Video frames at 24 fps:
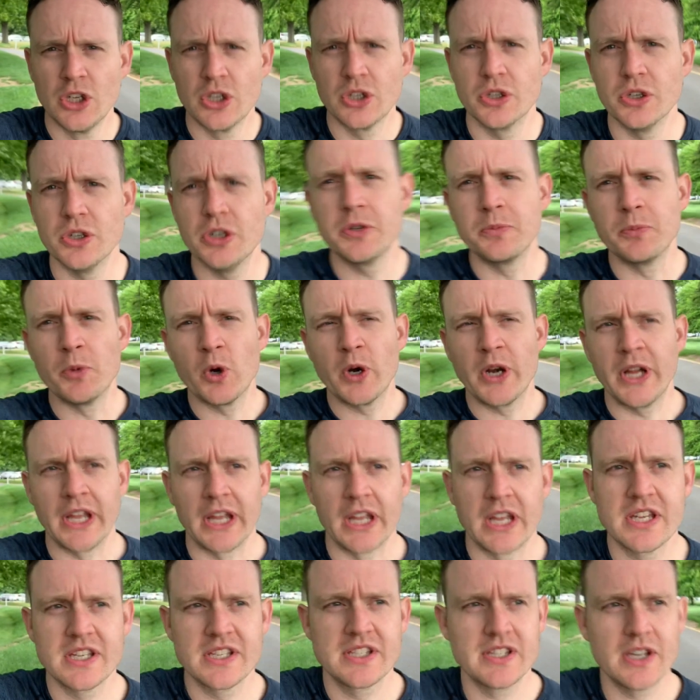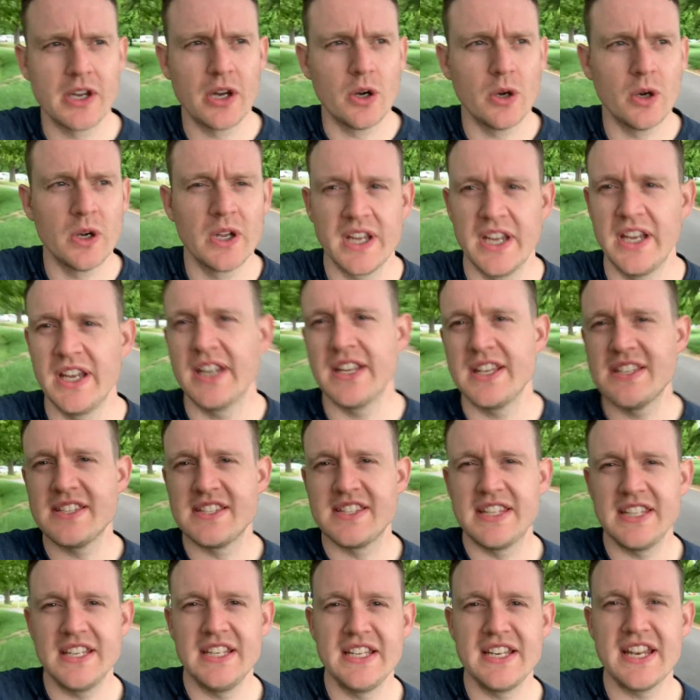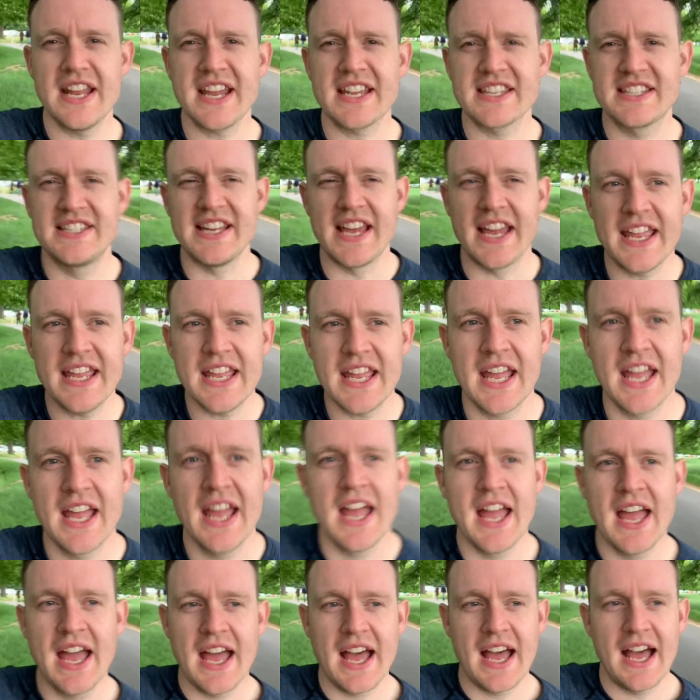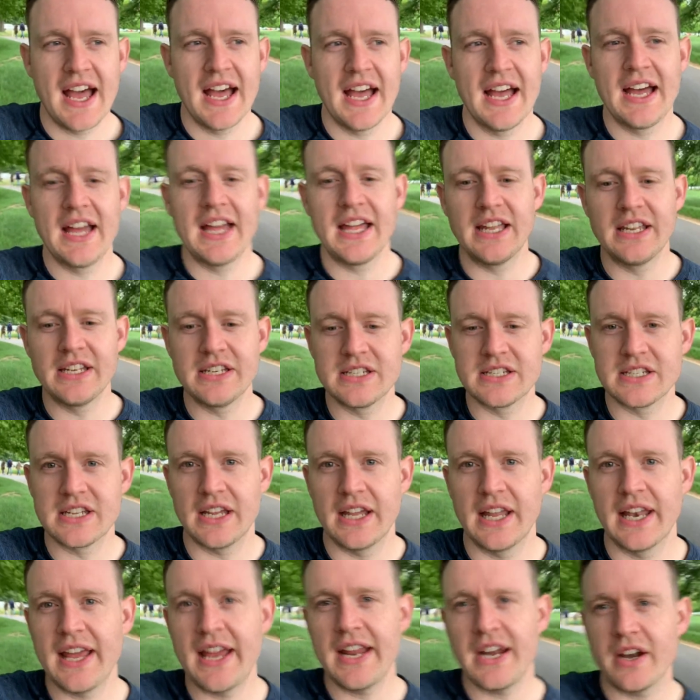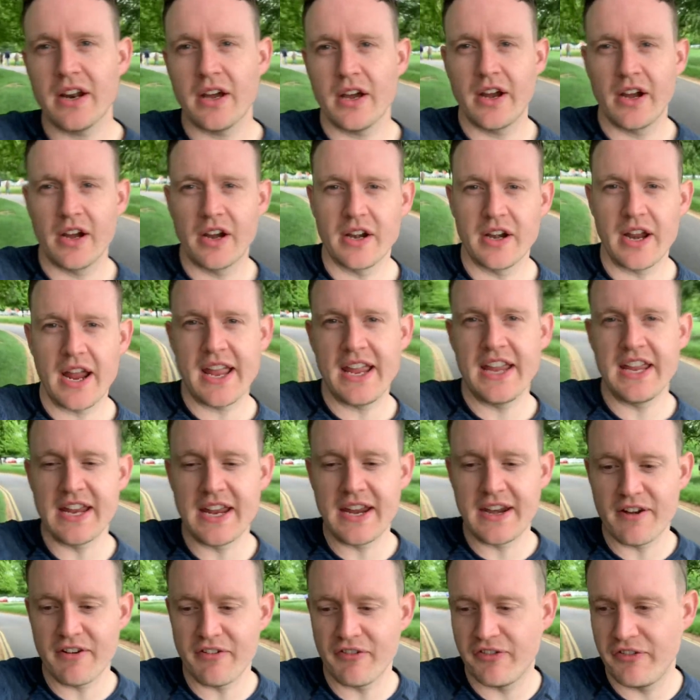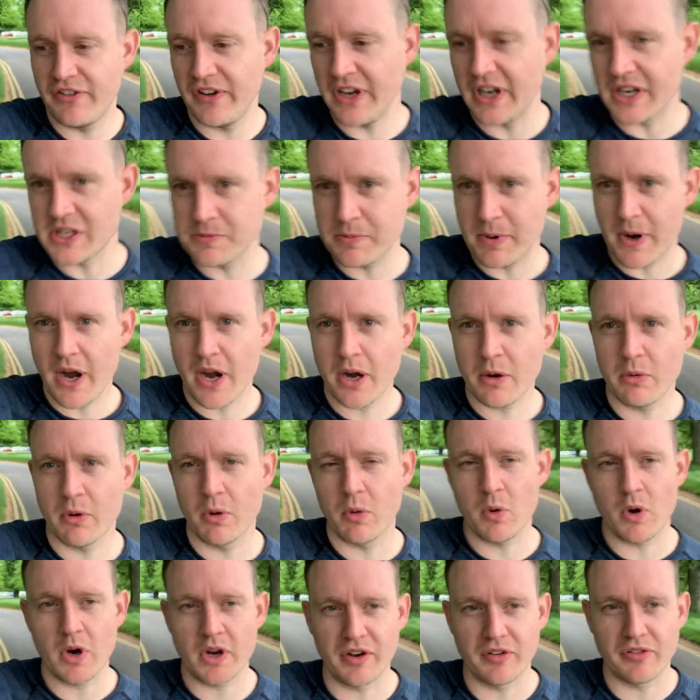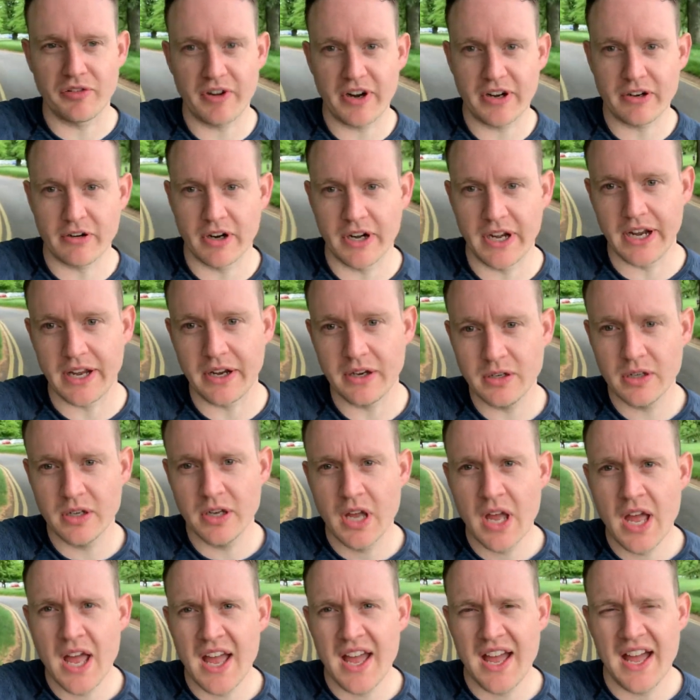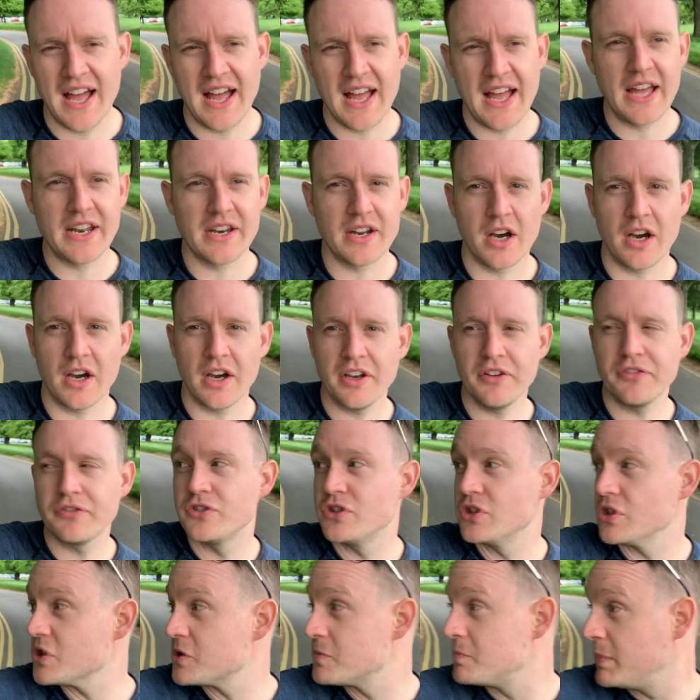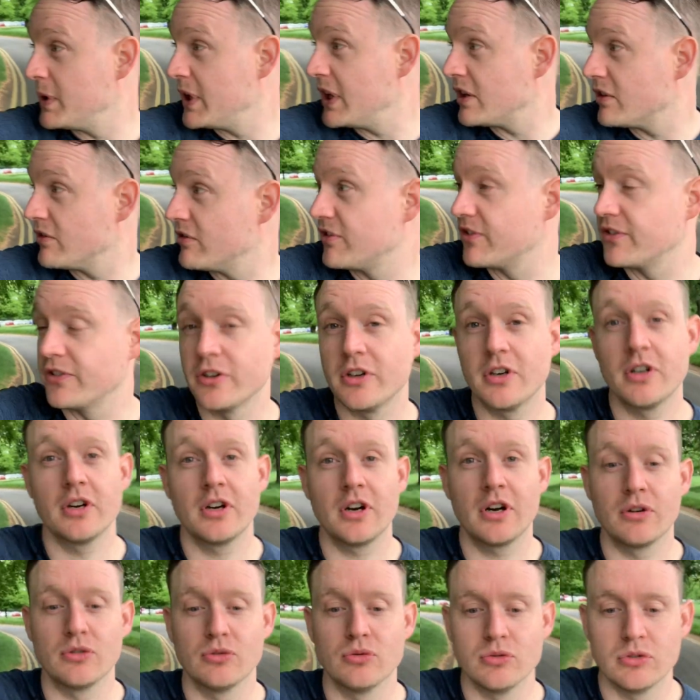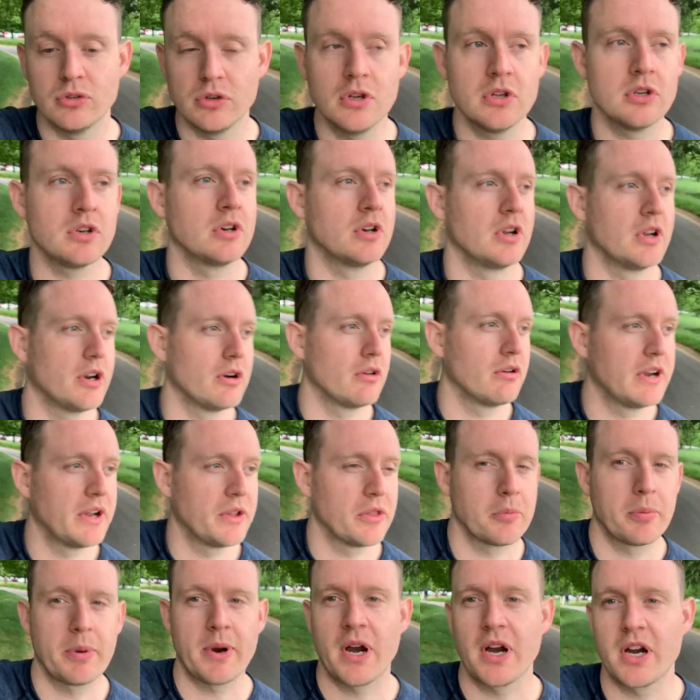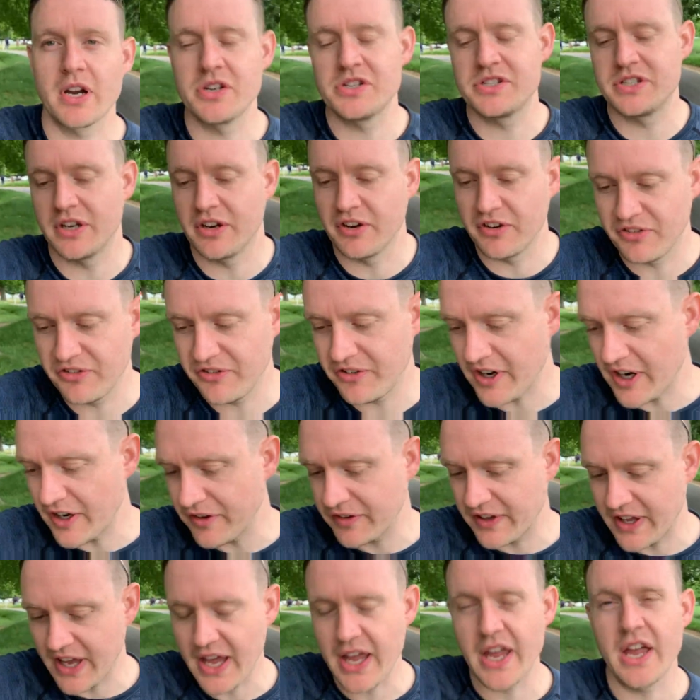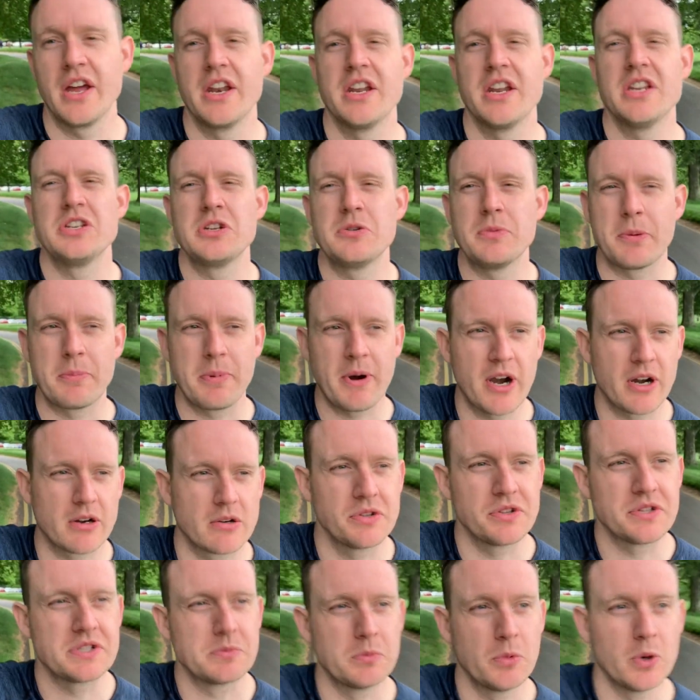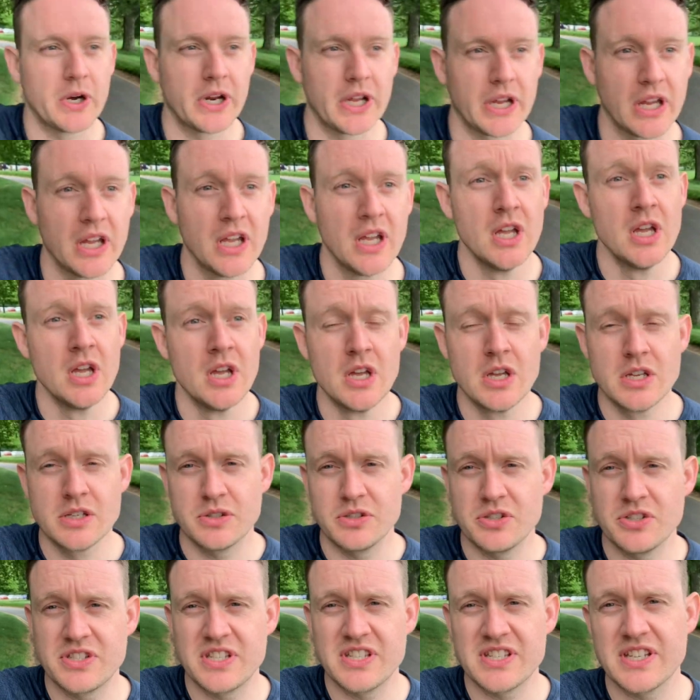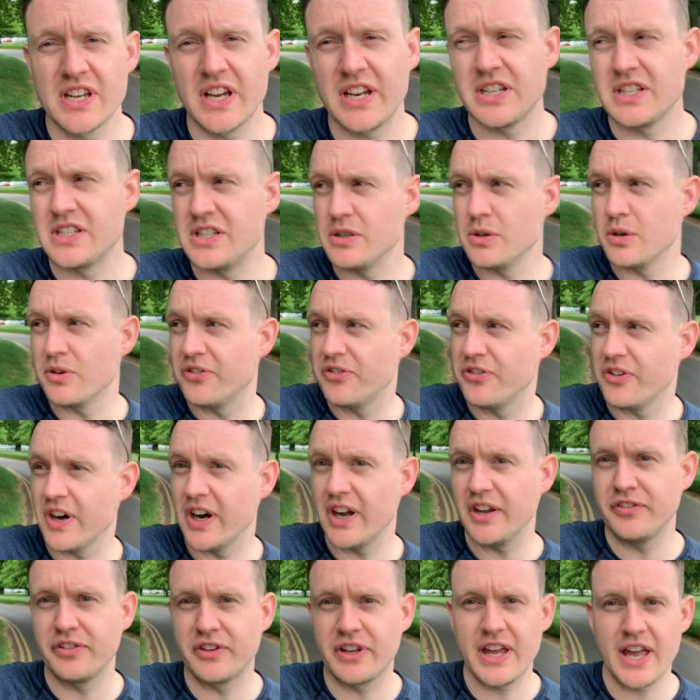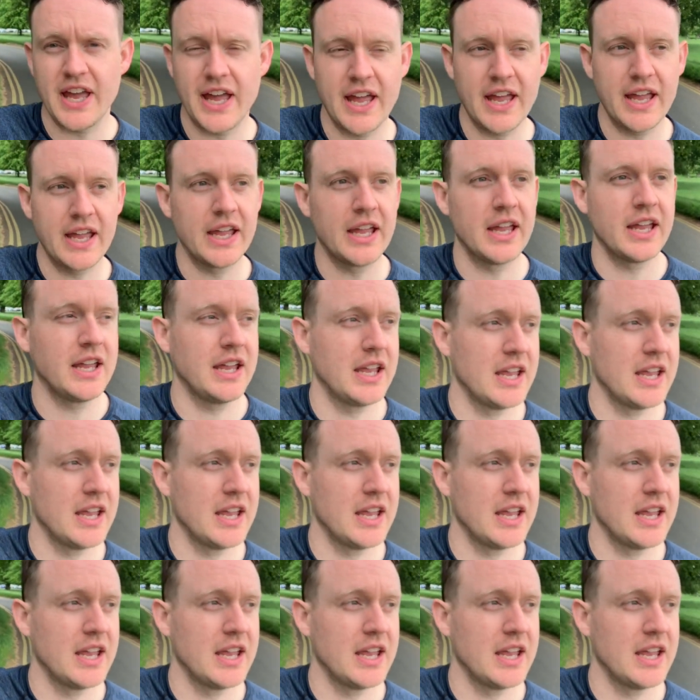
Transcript: Good morning. So it is the next day and Elaine and I are in Phoenix Park. We're walking Frank right now, and I've just been for a run around the park. I just did a 5k. I didn't do my park run this morning, so I just decided to do a 5k